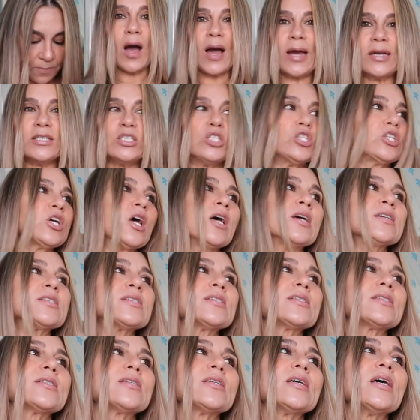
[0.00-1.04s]
I
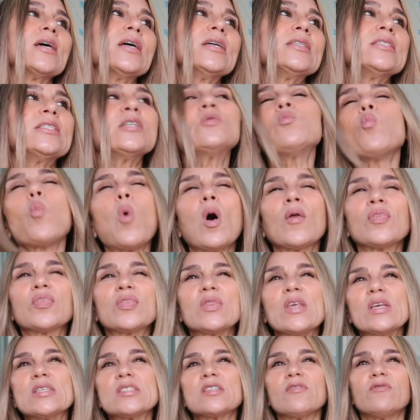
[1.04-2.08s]
just didn't want
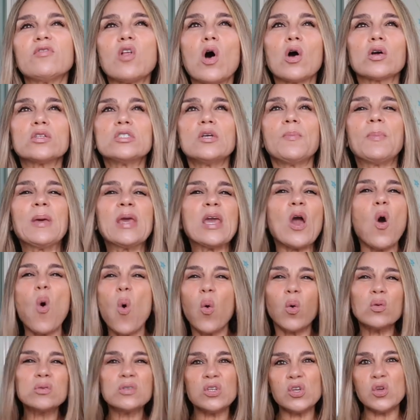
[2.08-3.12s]
this vlog to be
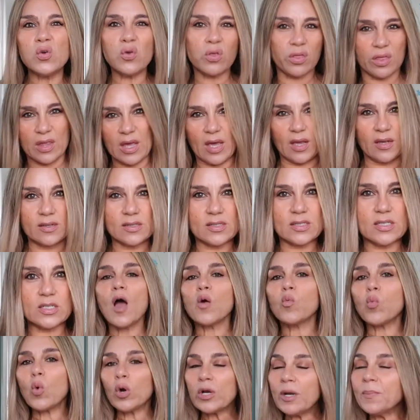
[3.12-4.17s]
all new things. I
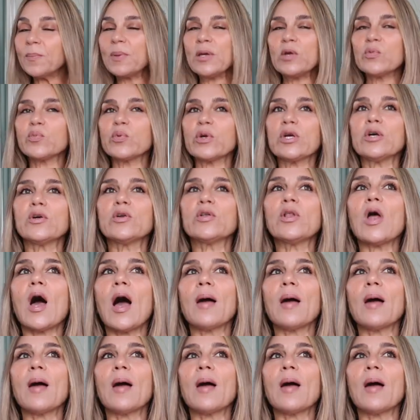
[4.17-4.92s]
want to be real.